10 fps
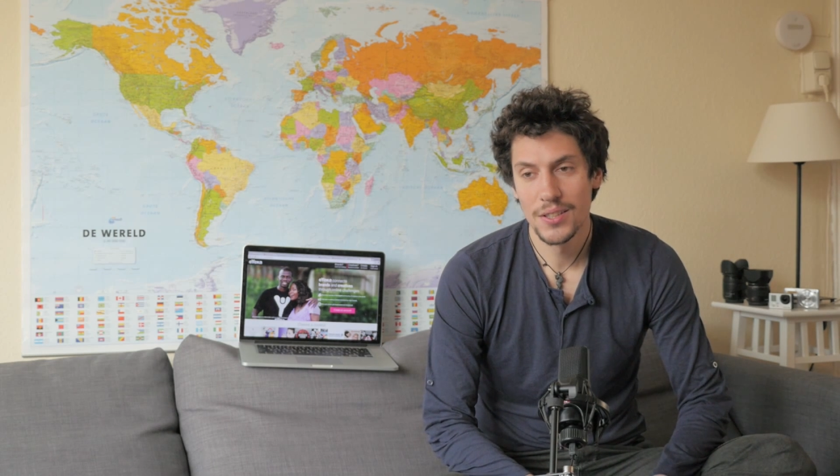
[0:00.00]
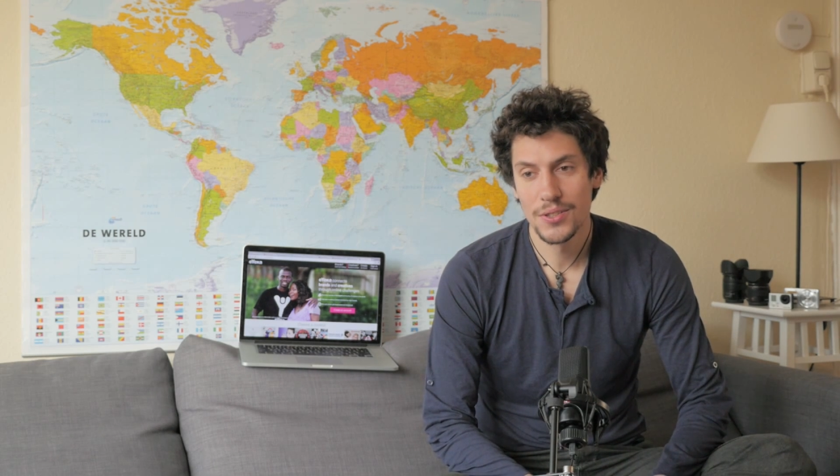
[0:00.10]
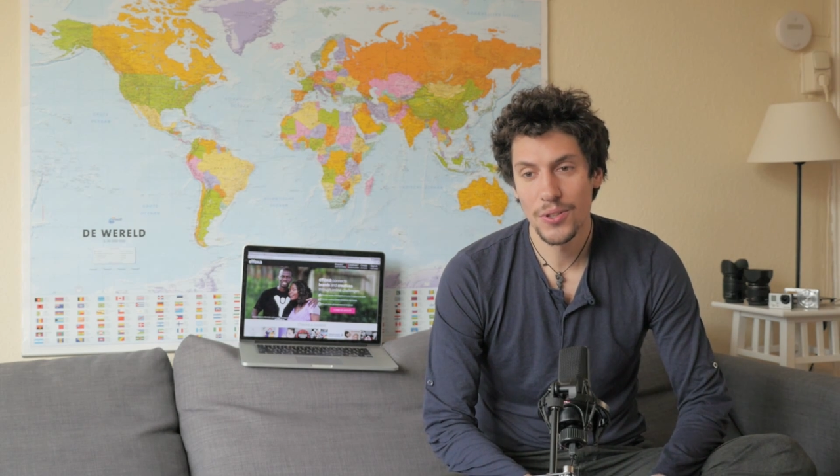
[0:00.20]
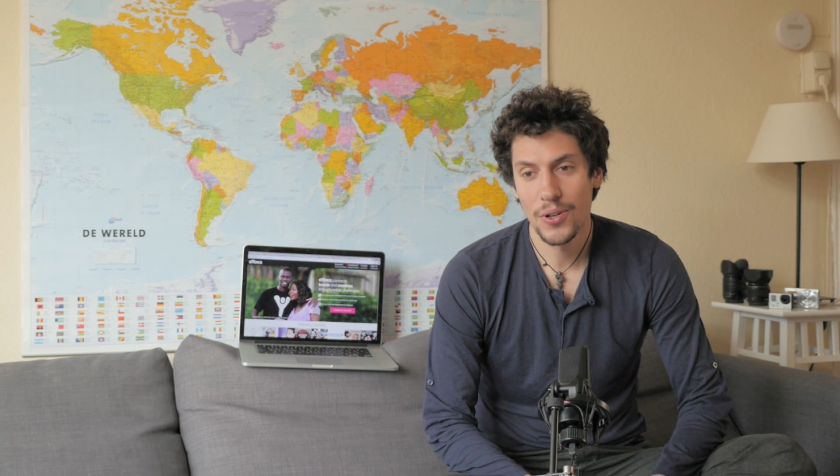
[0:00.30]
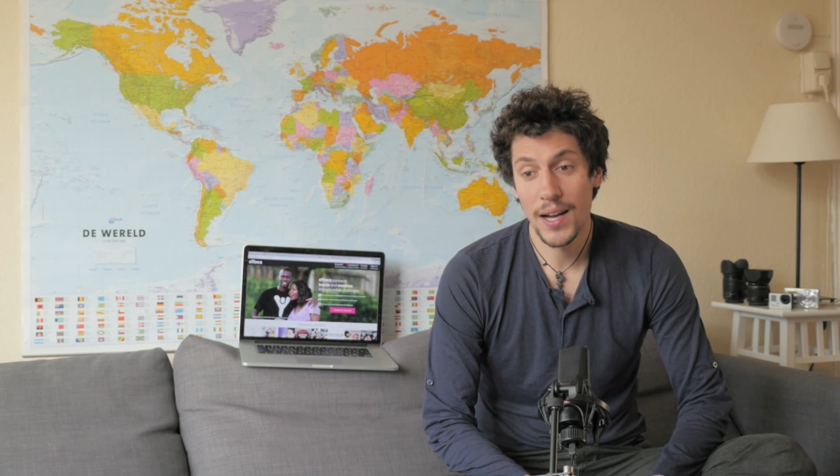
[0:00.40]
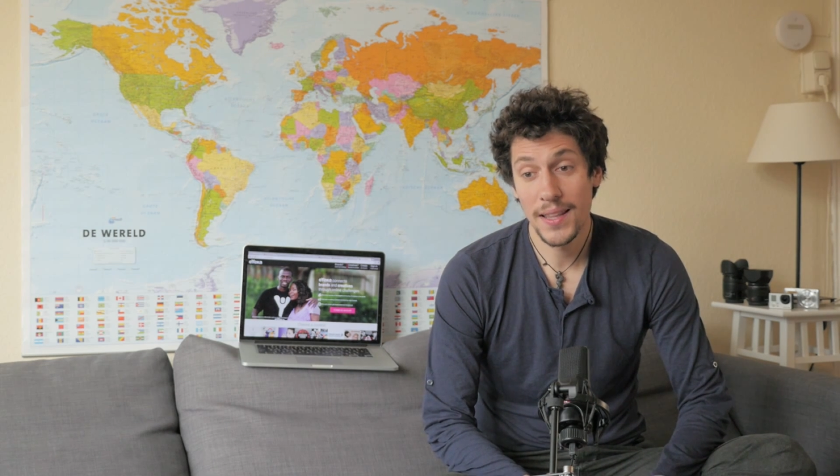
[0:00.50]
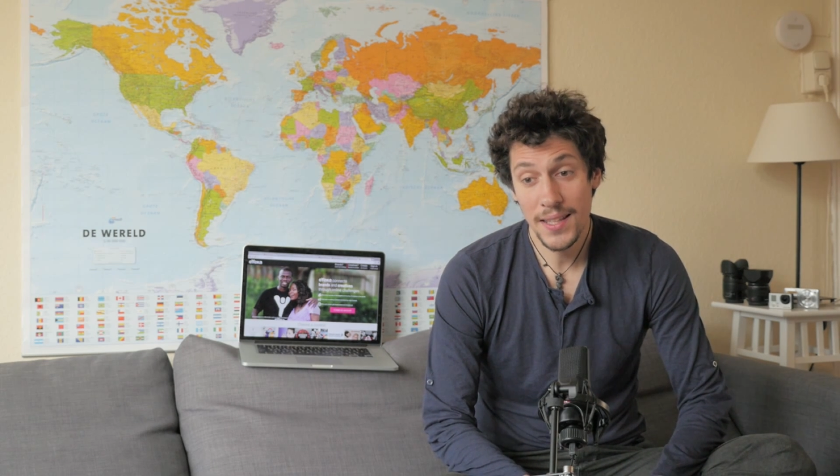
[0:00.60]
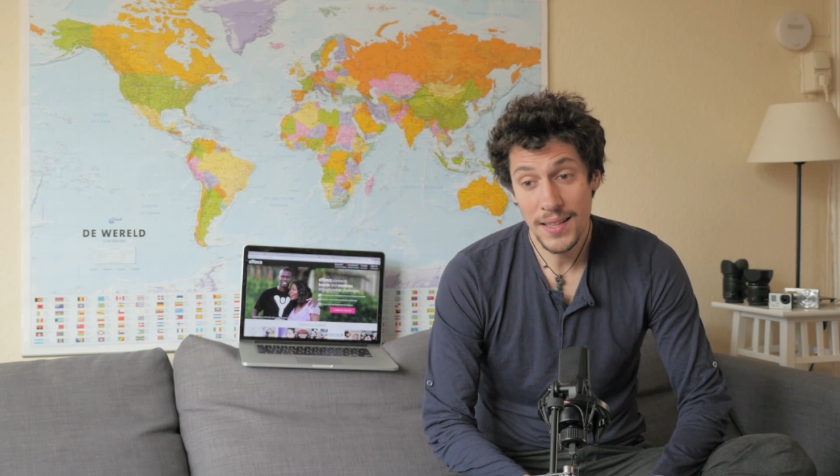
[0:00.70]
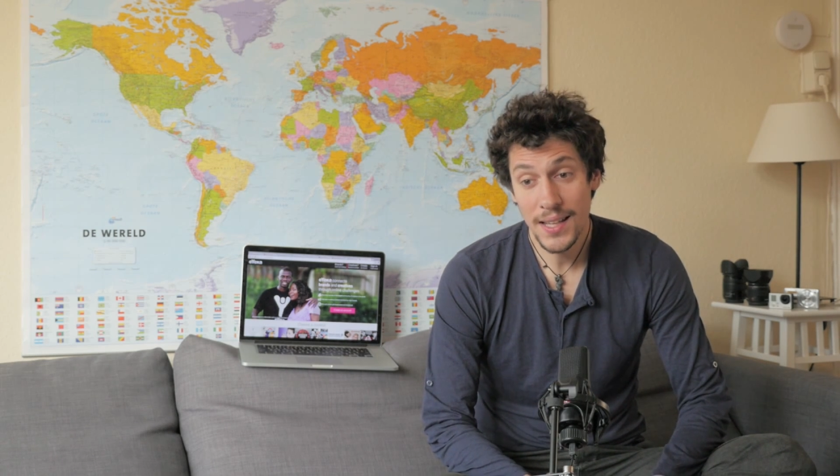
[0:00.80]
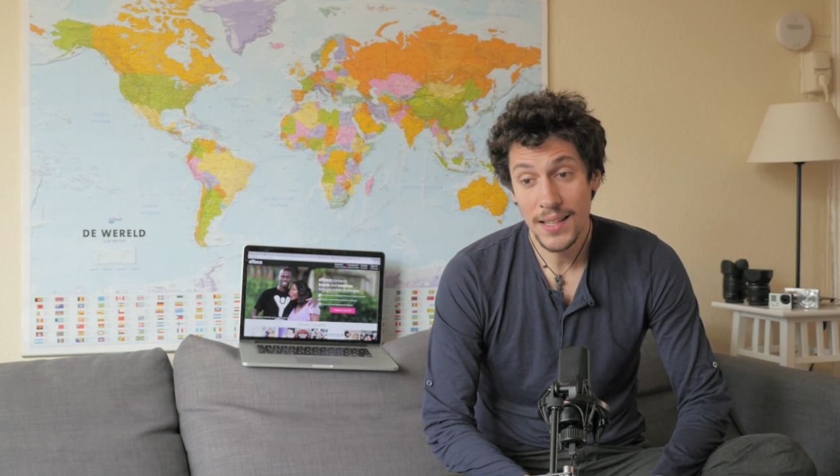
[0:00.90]
so I
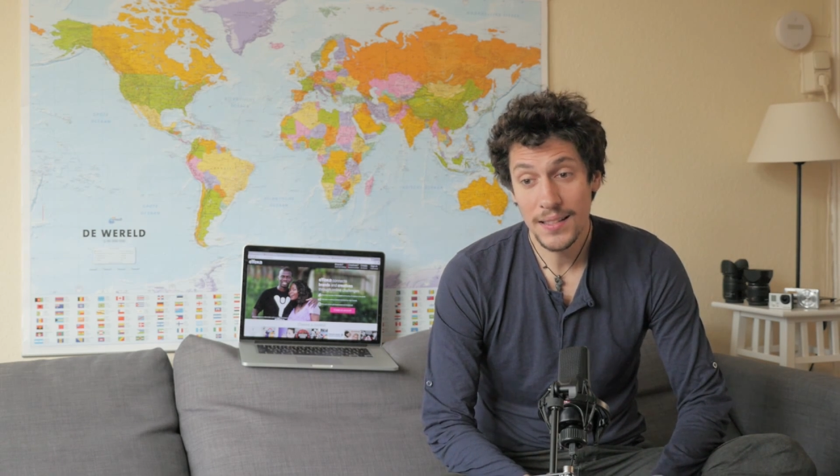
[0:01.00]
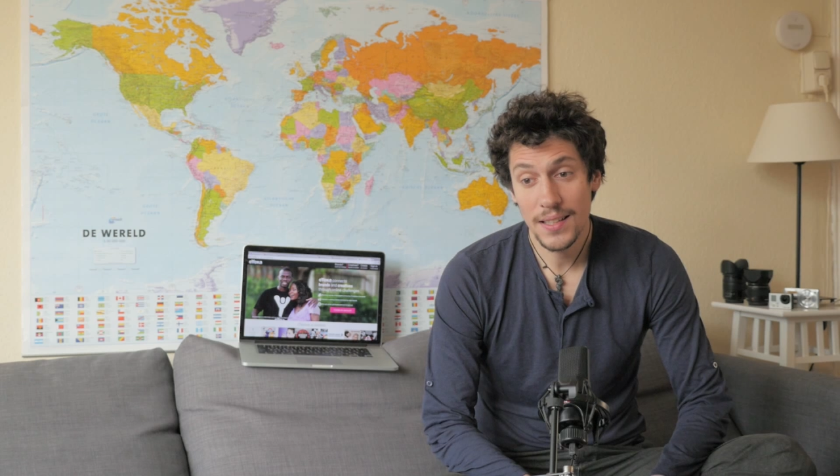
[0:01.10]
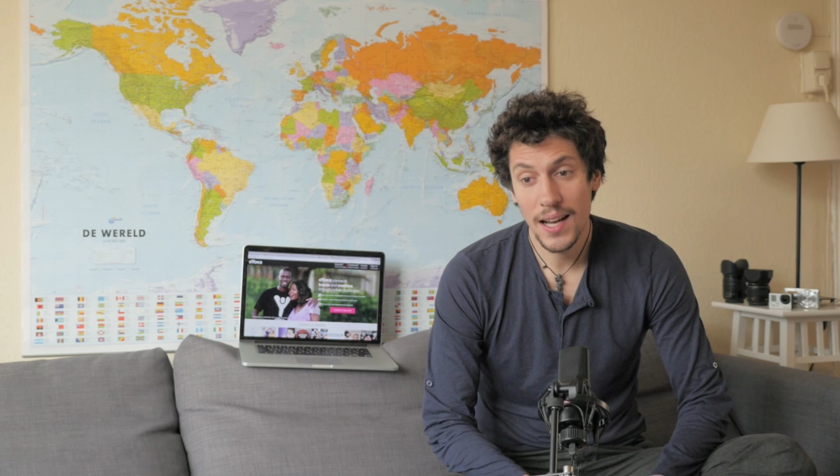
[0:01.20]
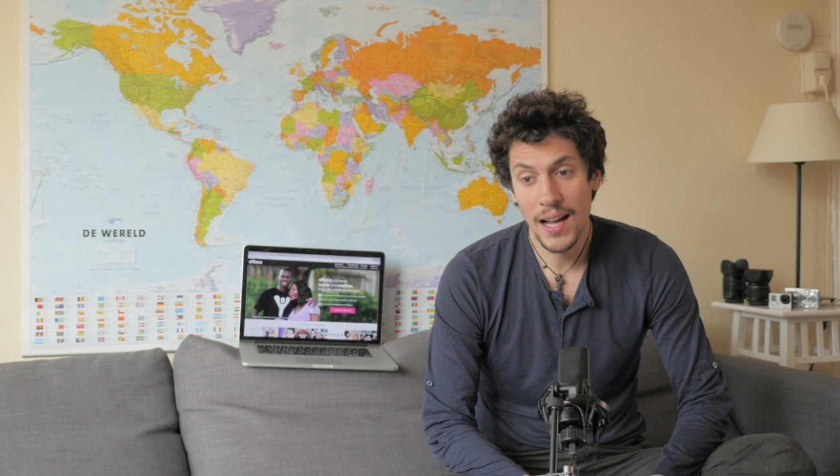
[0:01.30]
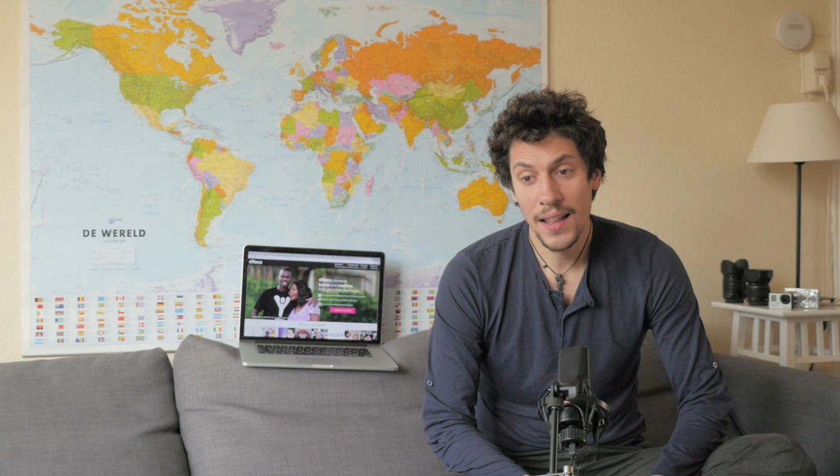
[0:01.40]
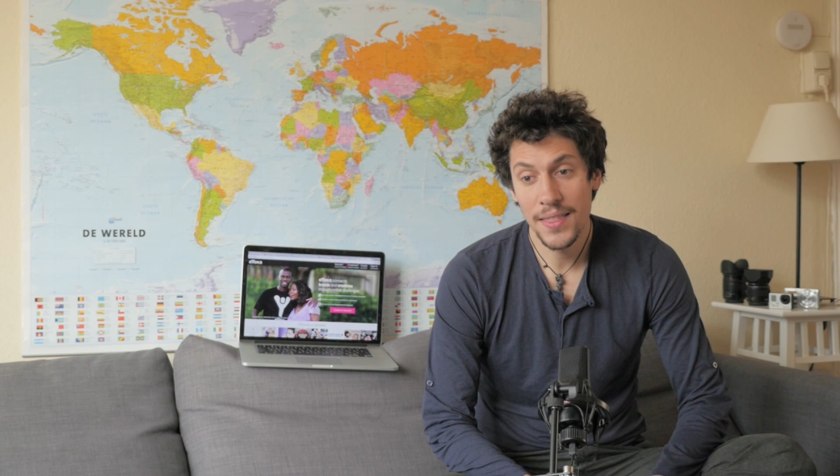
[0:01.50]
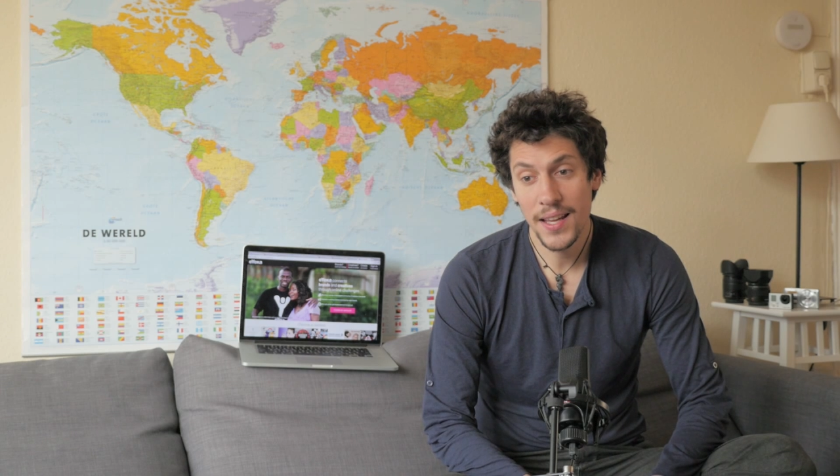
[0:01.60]
did that, and